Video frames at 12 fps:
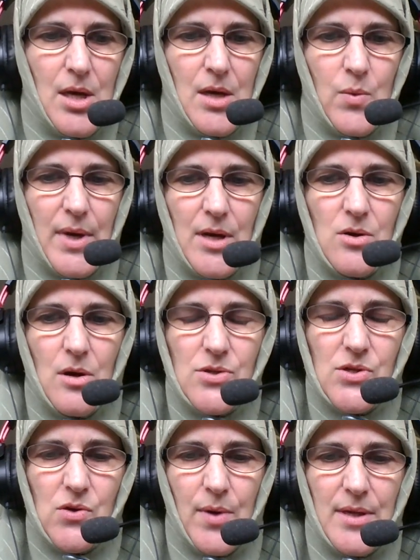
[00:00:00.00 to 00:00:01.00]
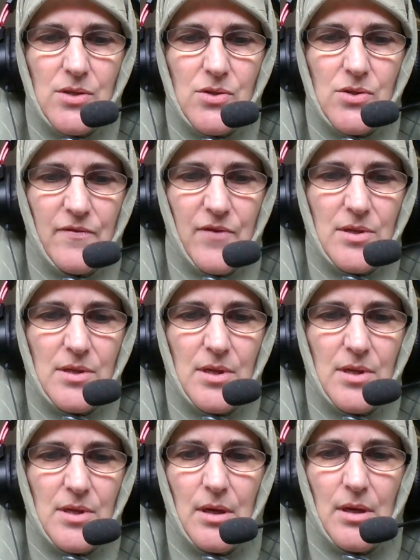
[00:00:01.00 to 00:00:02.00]
when I got to Queen's
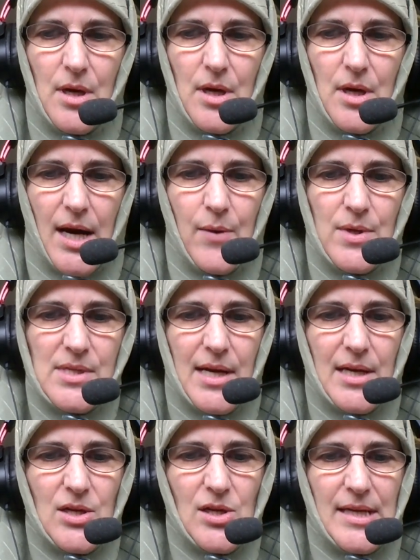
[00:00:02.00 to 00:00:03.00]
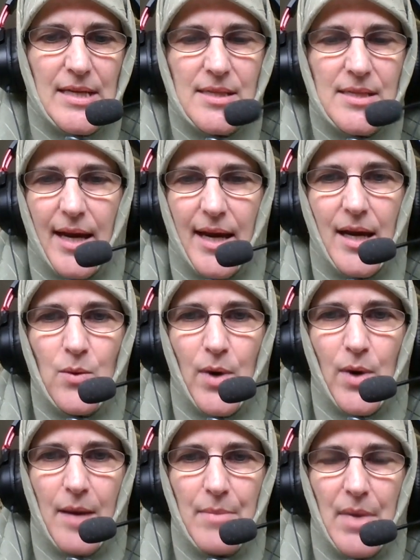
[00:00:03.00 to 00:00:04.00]
University, I was actually scared
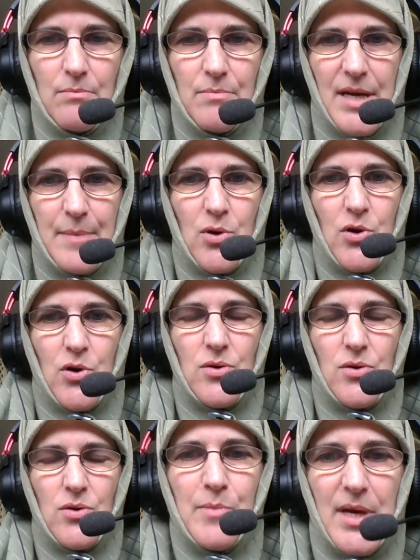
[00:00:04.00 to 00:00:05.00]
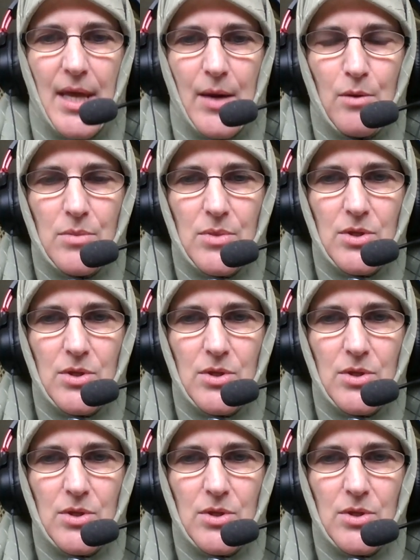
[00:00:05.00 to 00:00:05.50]
when I met people who told me they were,